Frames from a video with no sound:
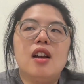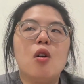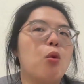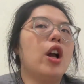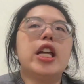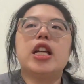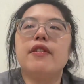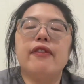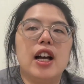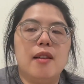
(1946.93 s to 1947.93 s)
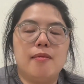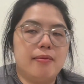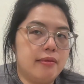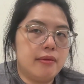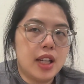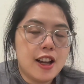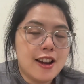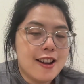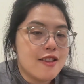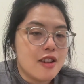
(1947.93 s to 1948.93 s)
What if I'm
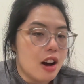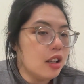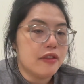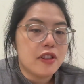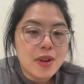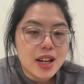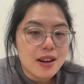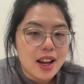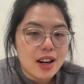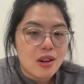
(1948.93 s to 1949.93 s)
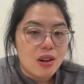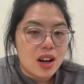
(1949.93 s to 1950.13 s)
not a filmmaker at all?